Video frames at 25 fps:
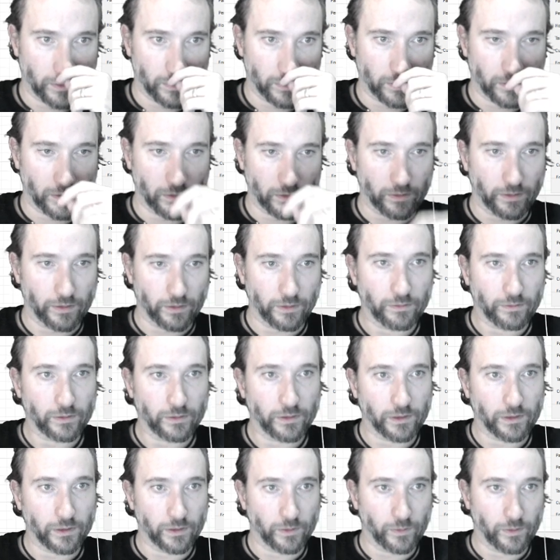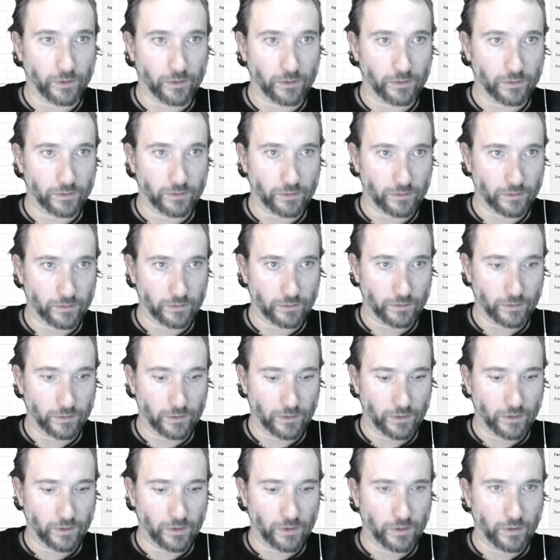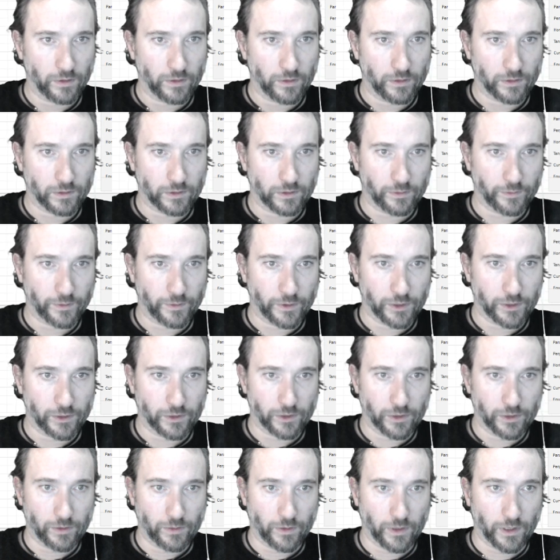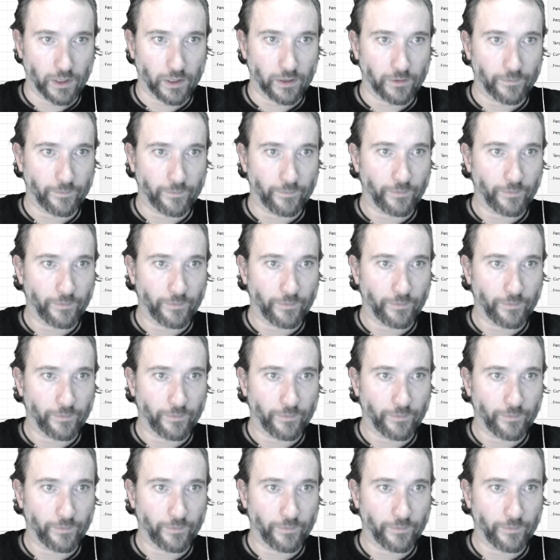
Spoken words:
Oh no, there you are. So if I just do that.